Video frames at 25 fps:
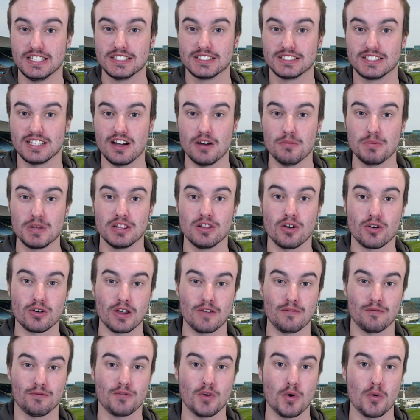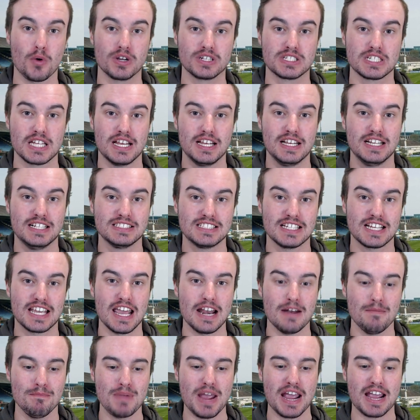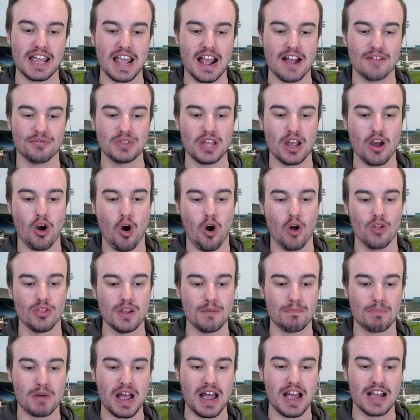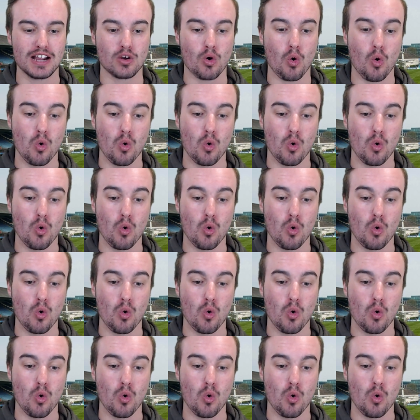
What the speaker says: So they'll be looking forward to getting back out there on the park.